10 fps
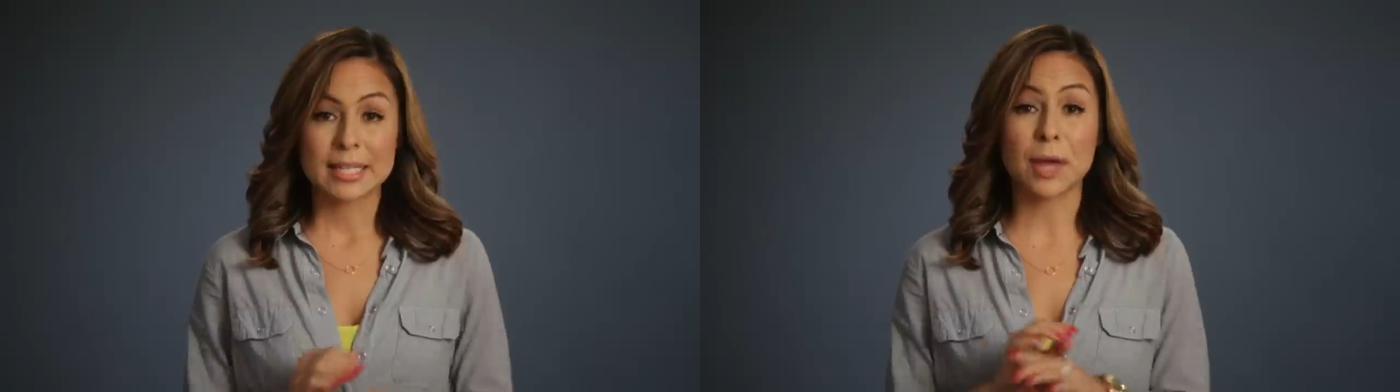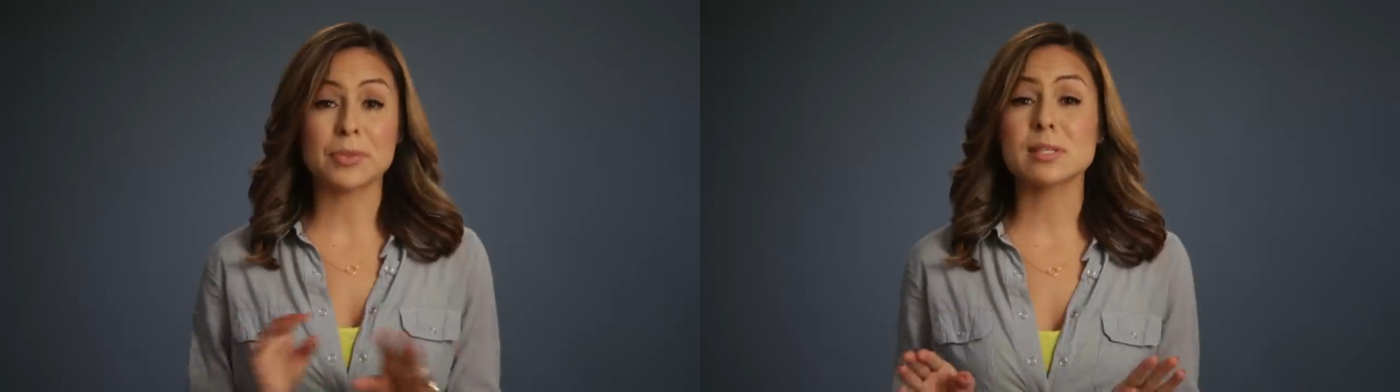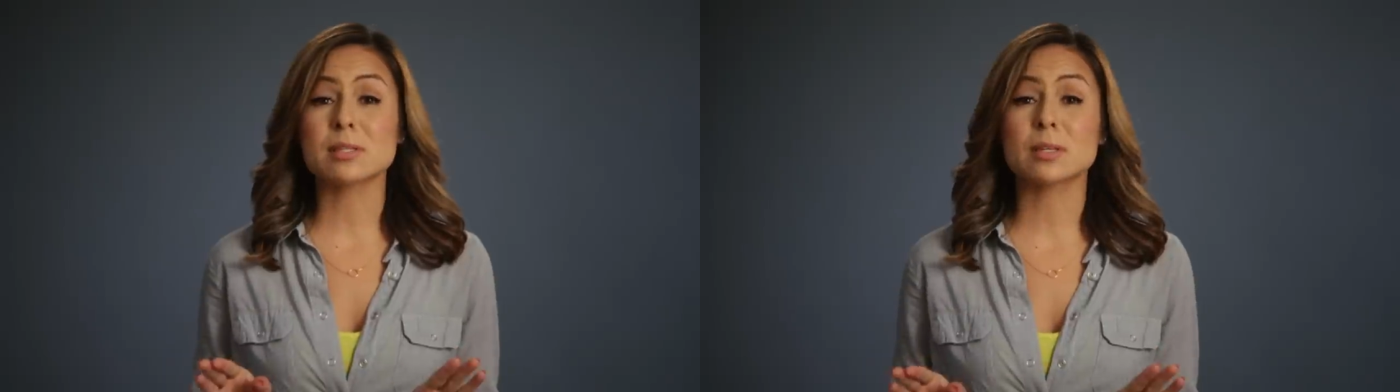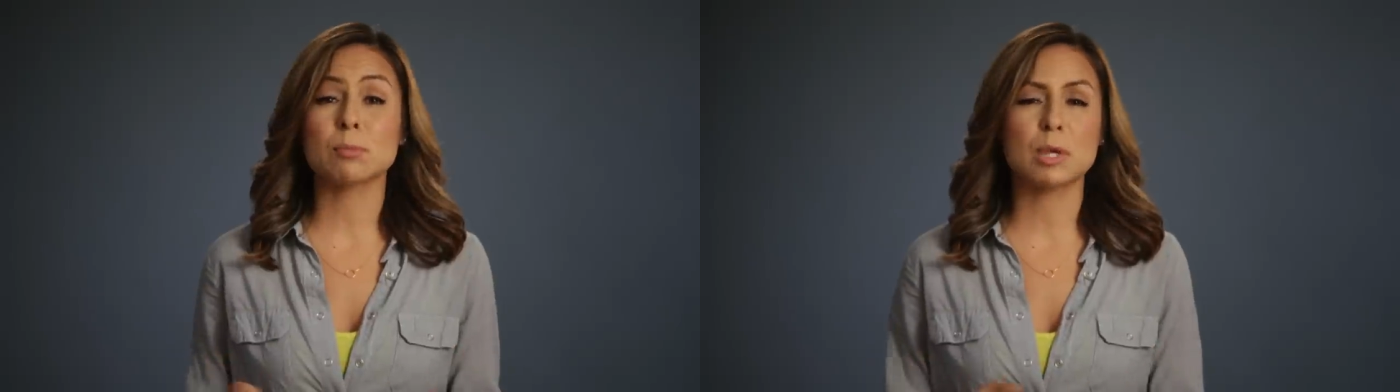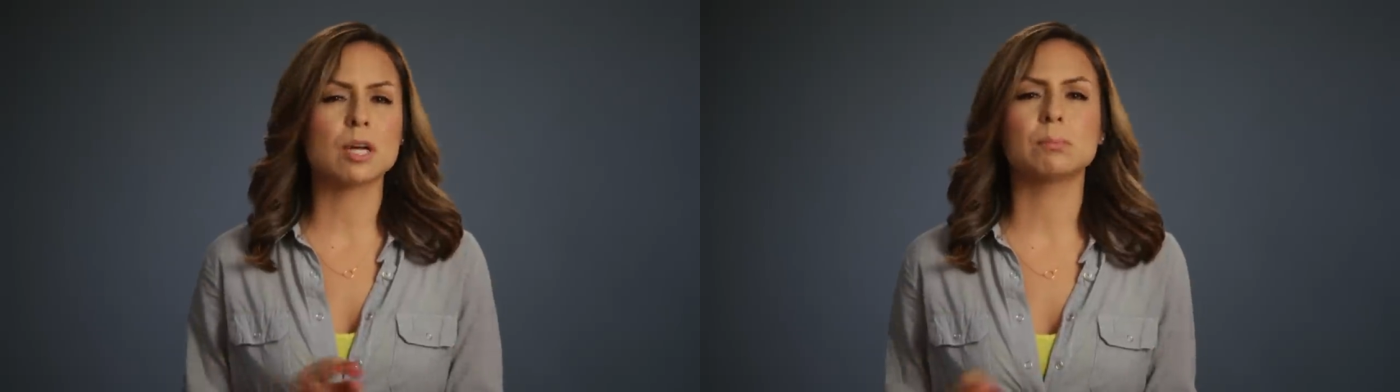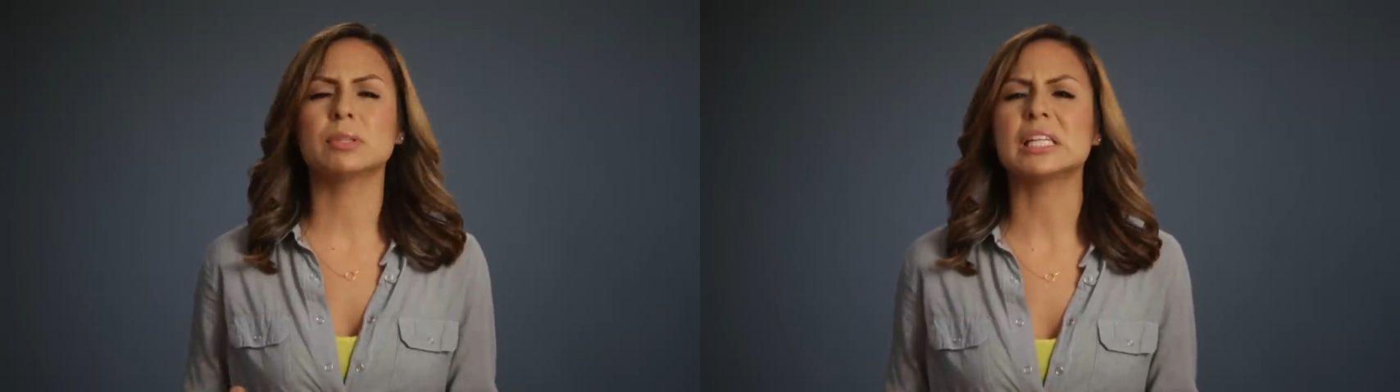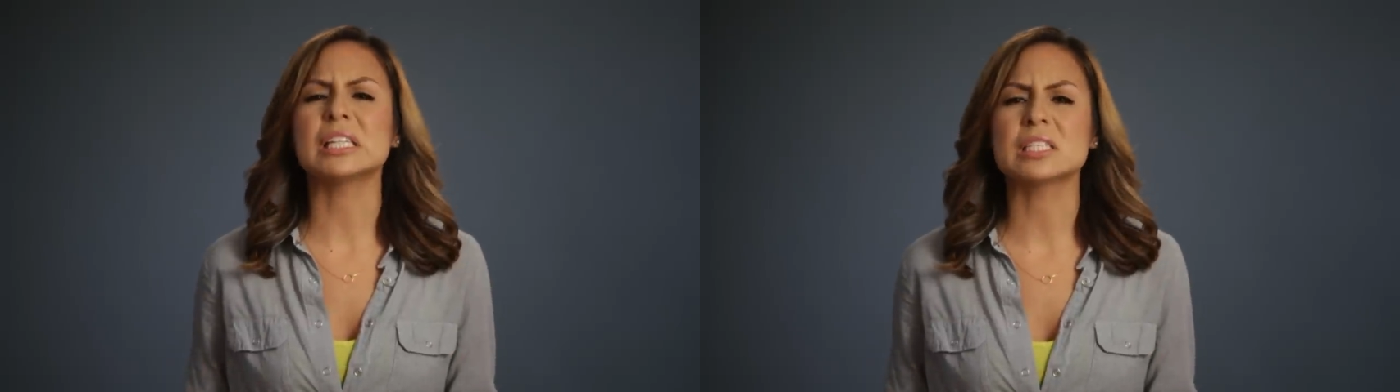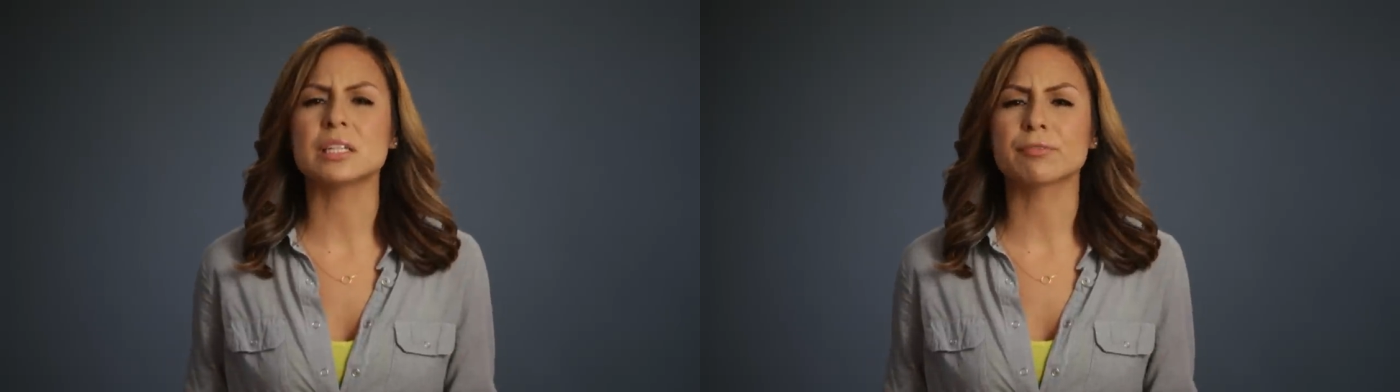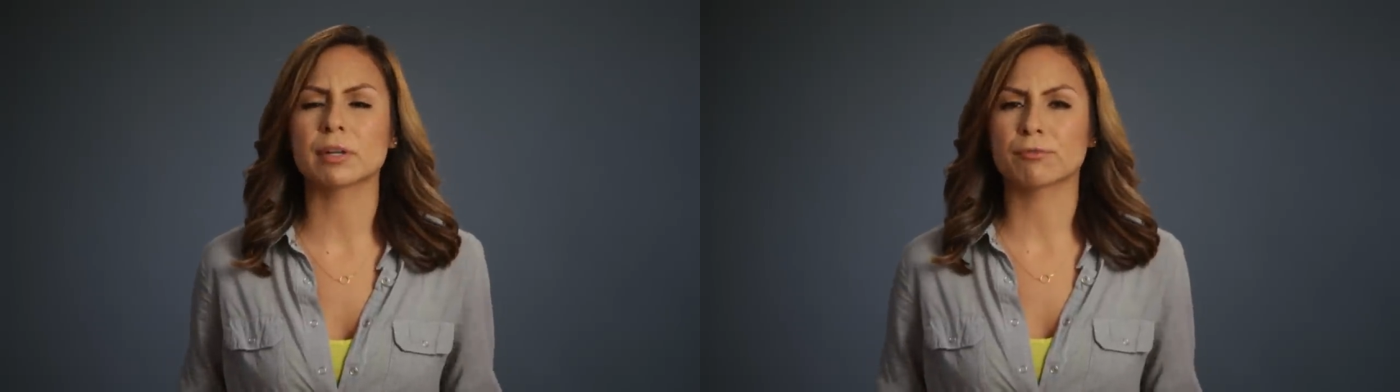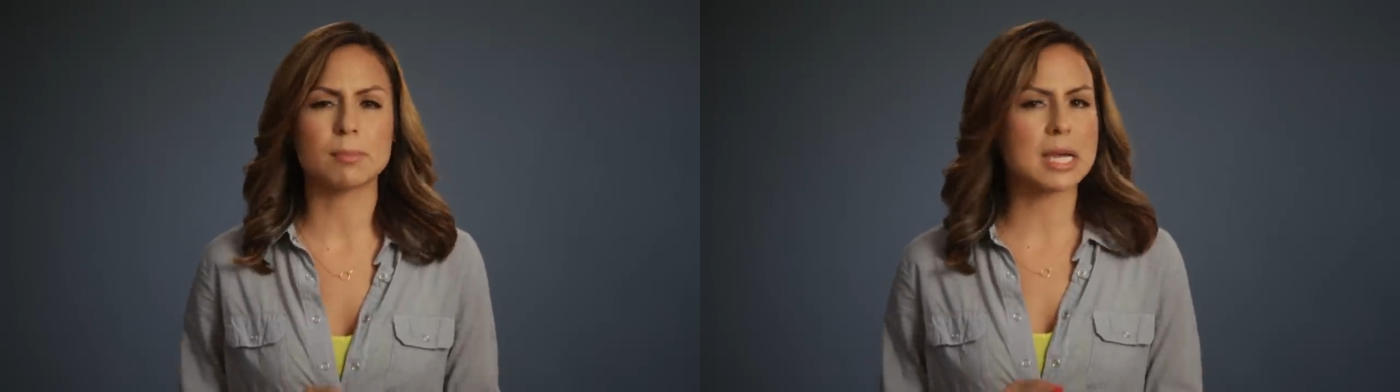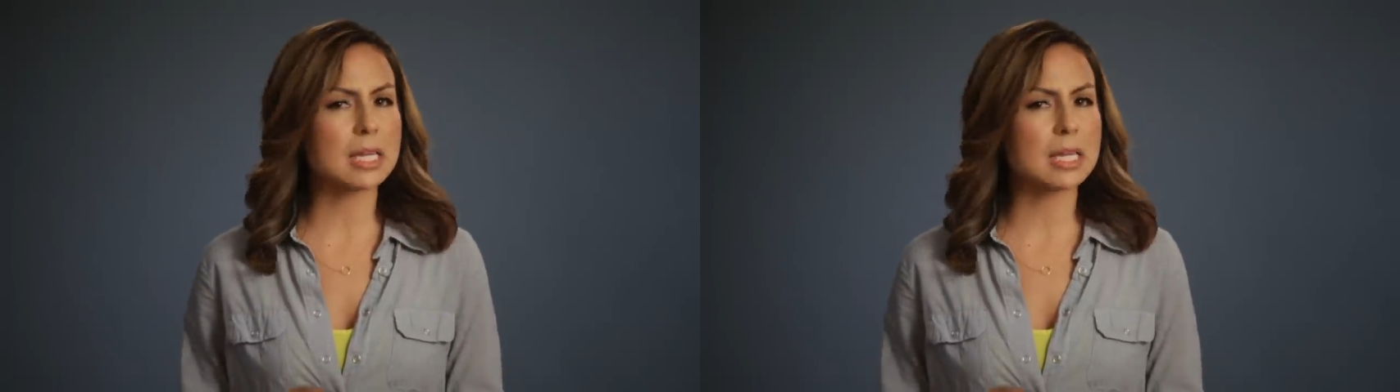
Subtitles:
Now, this is going to be completely different from